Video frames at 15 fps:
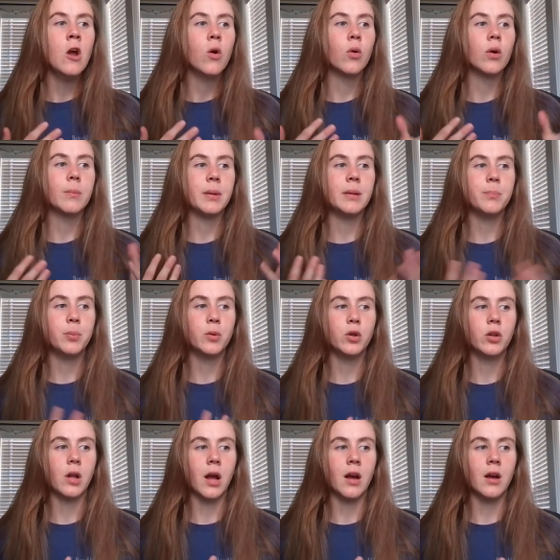or
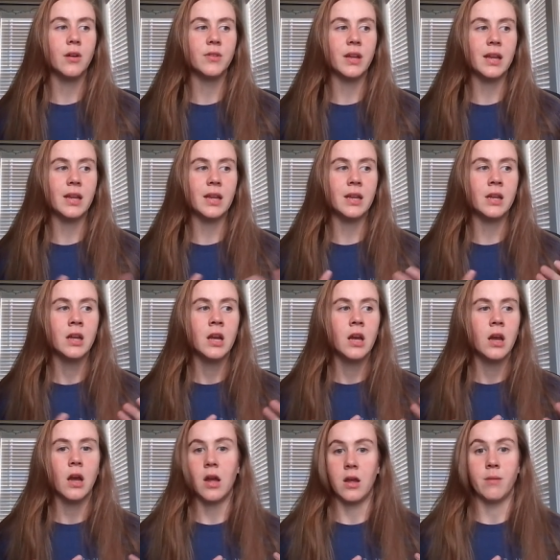people of a
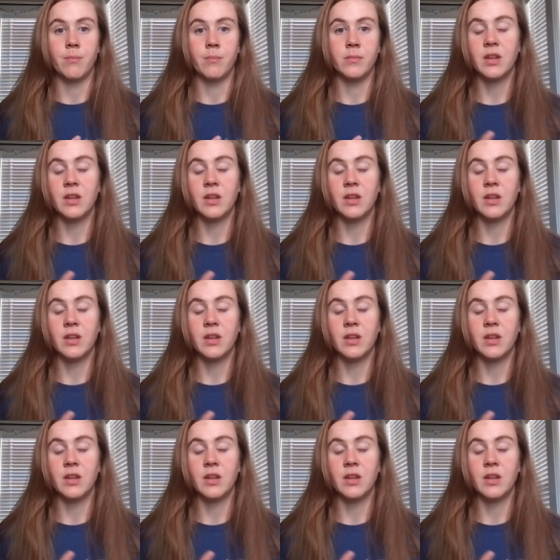um,